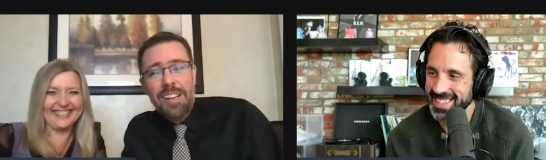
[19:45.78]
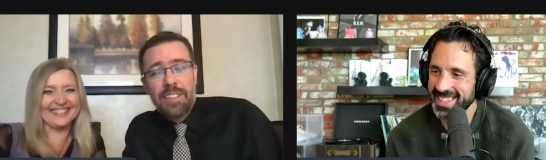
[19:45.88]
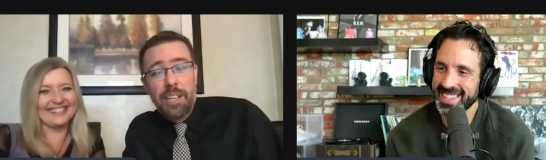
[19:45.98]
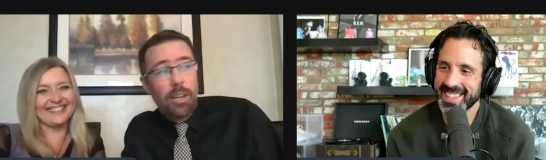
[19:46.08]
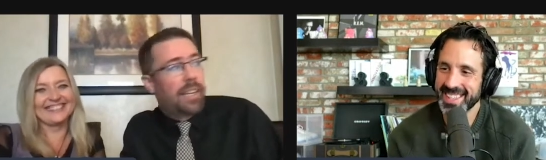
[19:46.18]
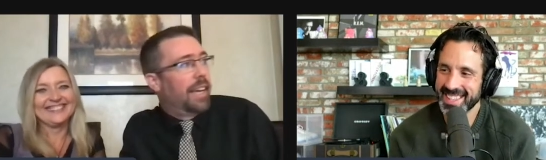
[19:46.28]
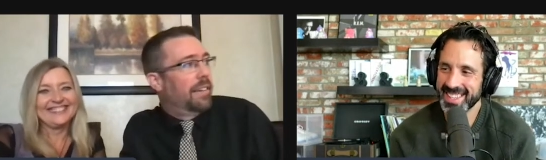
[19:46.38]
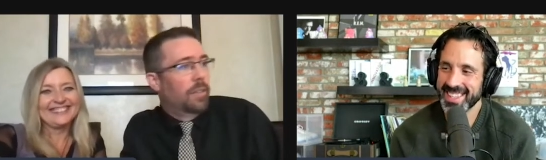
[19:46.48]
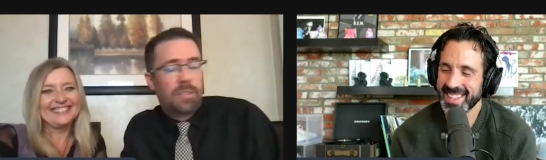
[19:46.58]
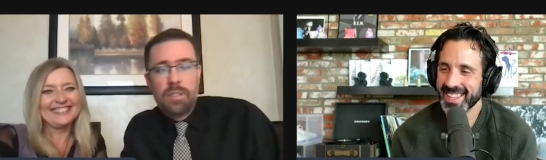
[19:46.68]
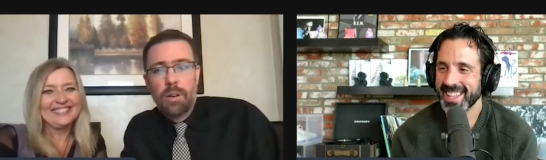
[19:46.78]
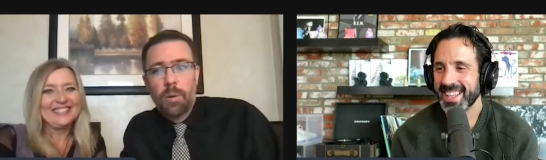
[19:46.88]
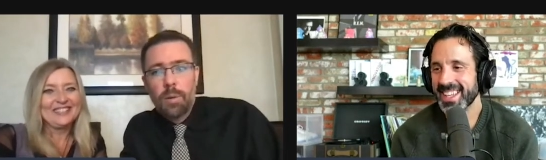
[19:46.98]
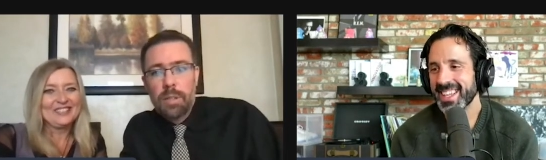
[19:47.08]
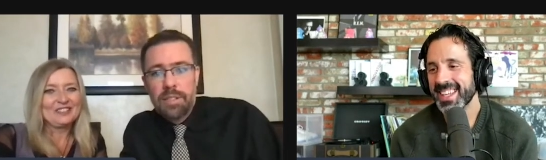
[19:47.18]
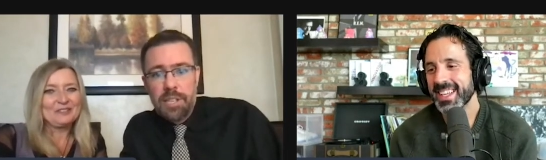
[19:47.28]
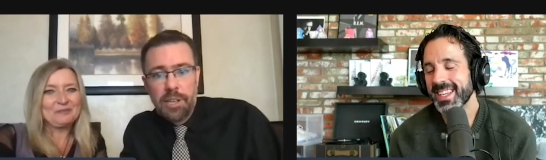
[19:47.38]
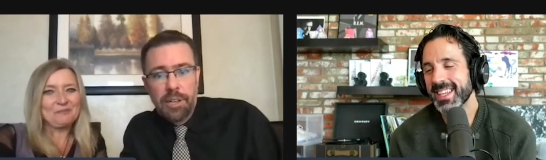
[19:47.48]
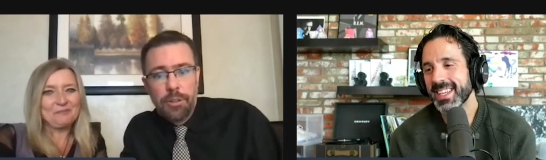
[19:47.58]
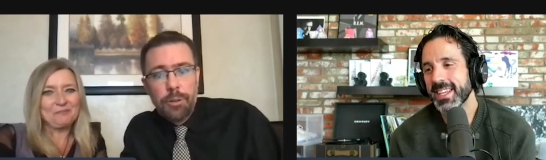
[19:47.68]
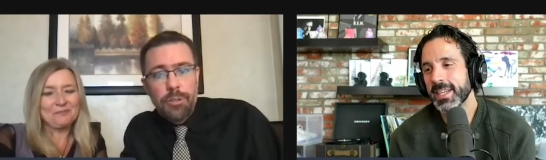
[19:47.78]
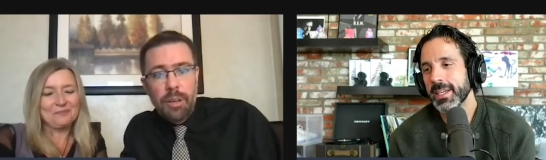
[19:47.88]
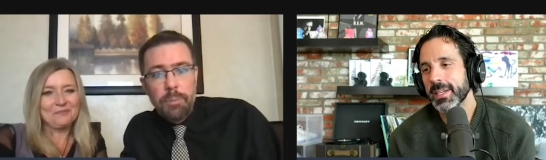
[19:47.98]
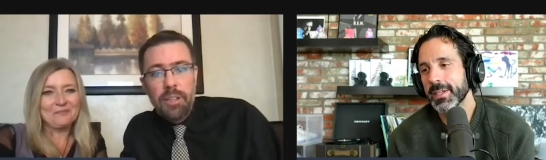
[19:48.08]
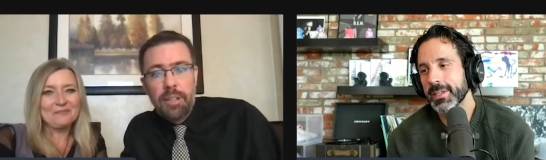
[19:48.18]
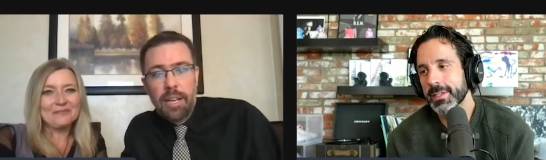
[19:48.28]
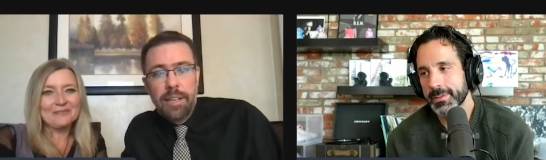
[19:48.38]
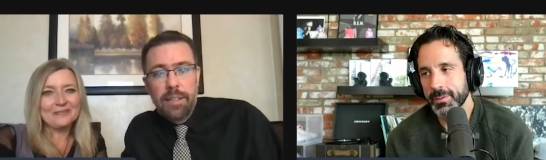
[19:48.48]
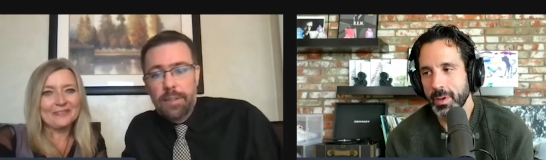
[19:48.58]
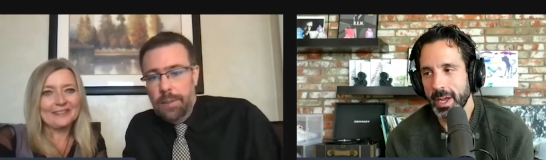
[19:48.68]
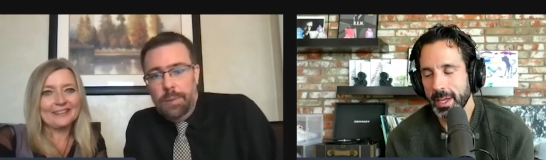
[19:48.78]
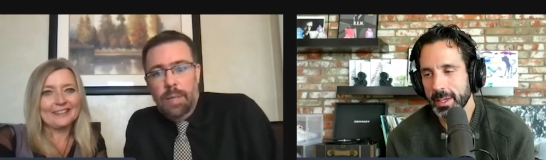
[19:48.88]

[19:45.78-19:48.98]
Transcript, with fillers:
Speaker 1: they look at. So is he going to do something? Like, right?